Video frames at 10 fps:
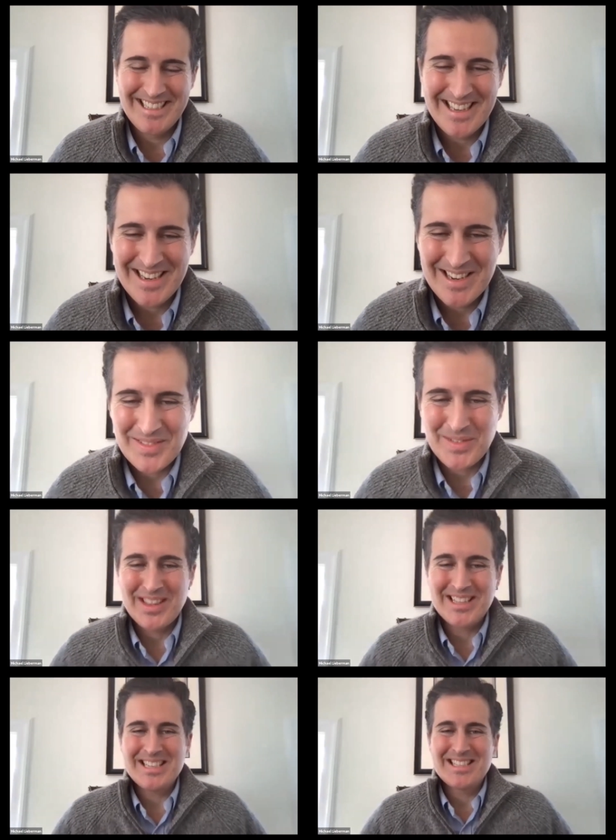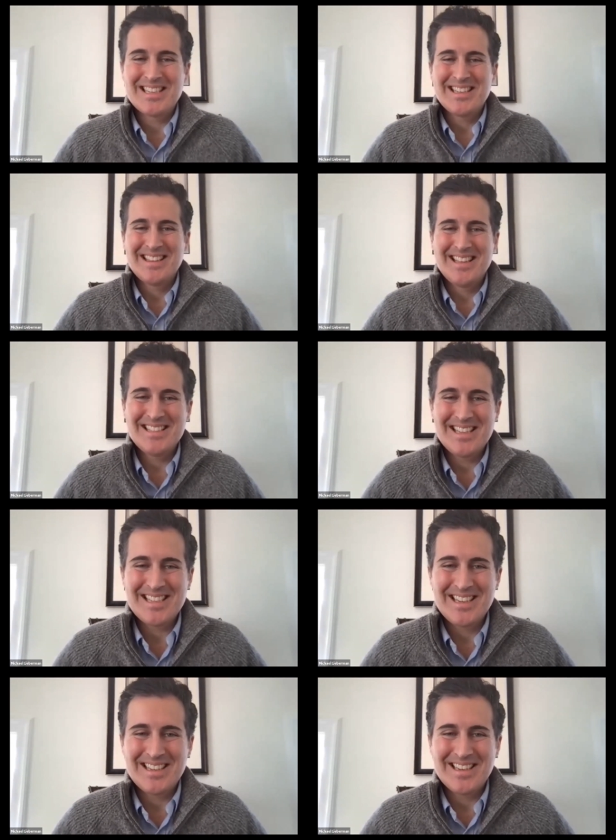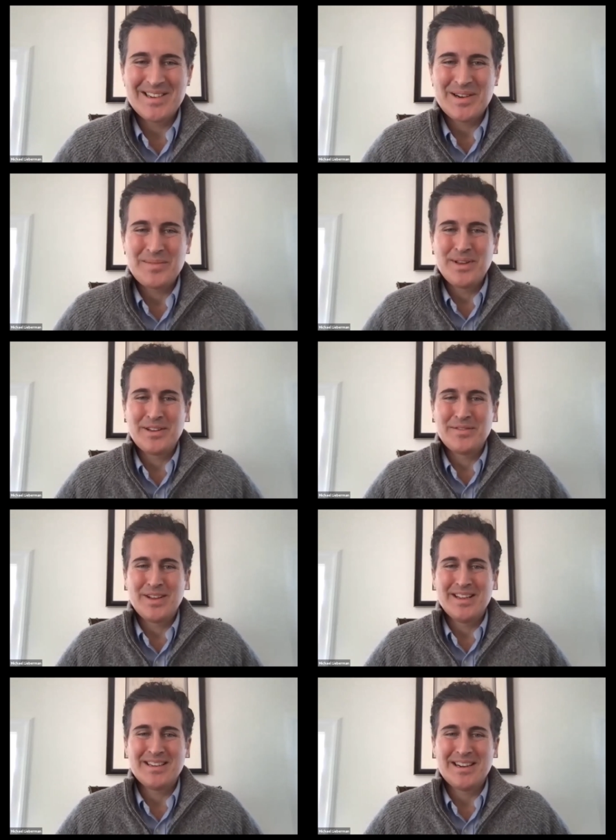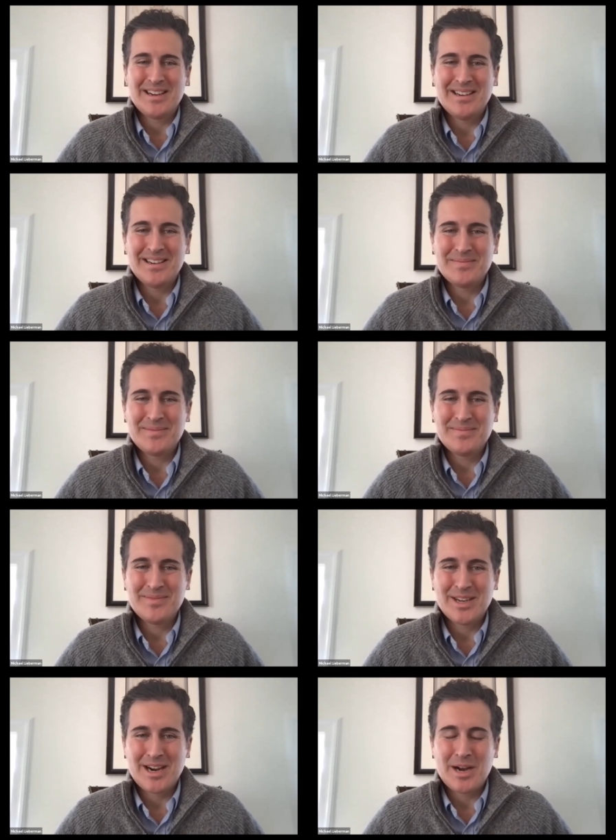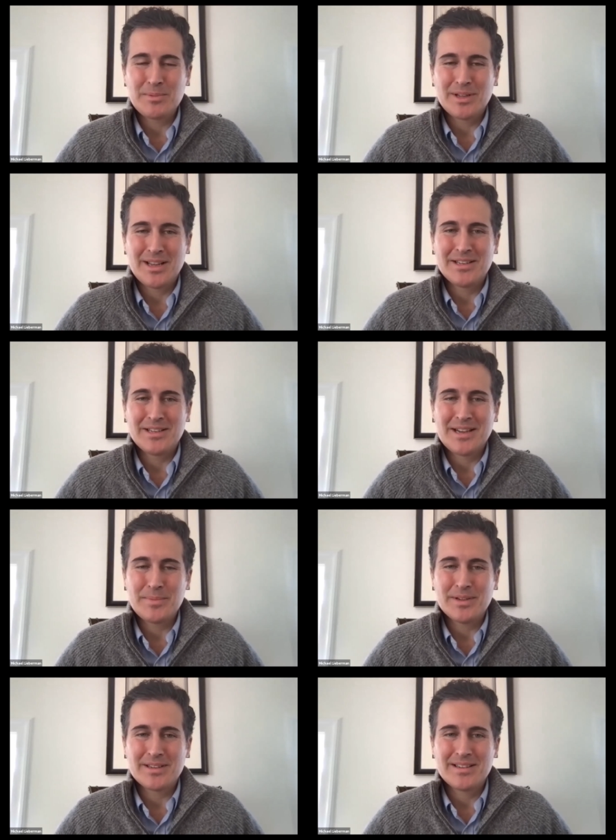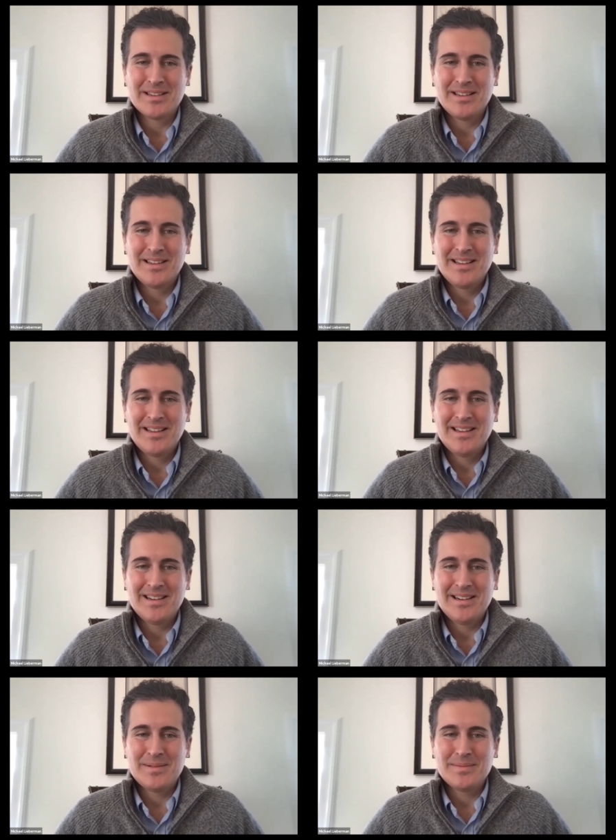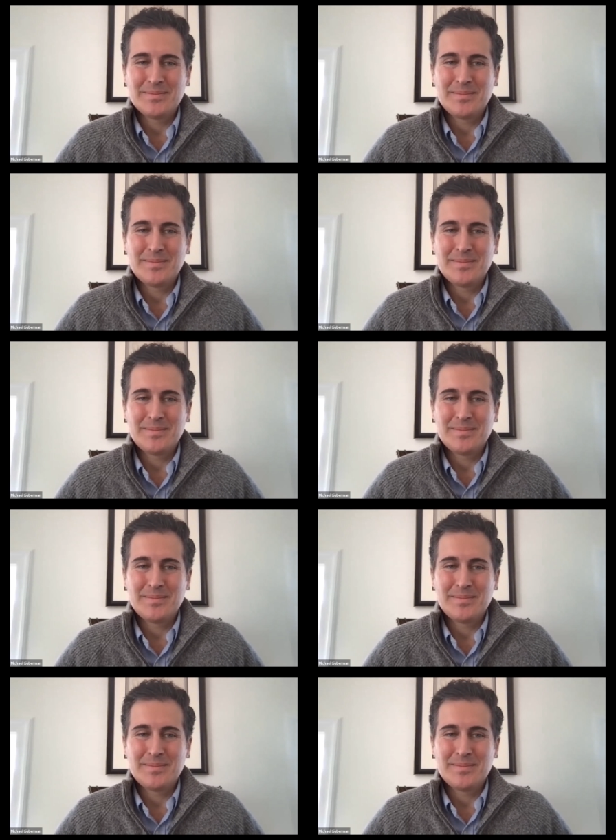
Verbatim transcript: Yeah. Well, this is a bit of a complicated topic. Michael,